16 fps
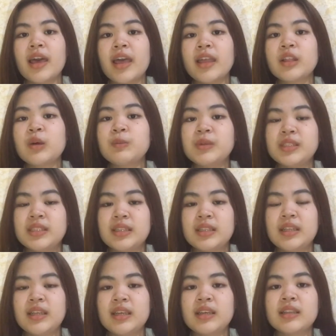and
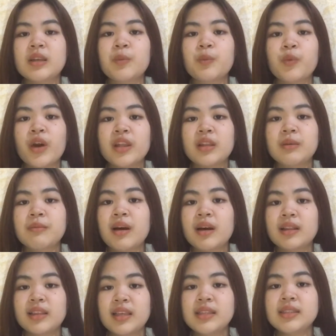obesity na pwedeng
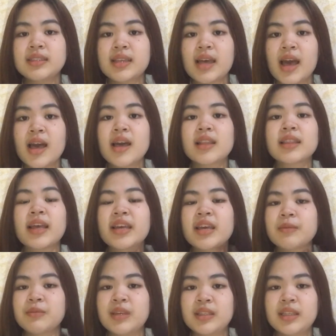mag-lead sa
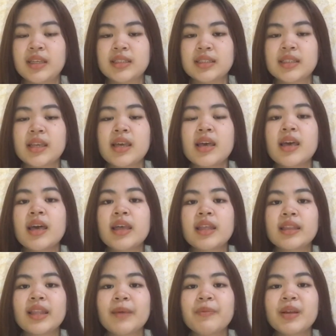diabetes.
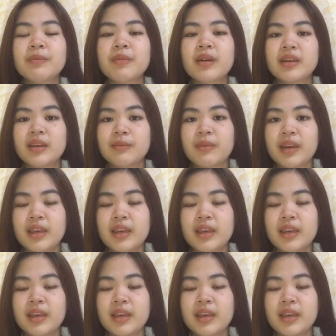Dapat maging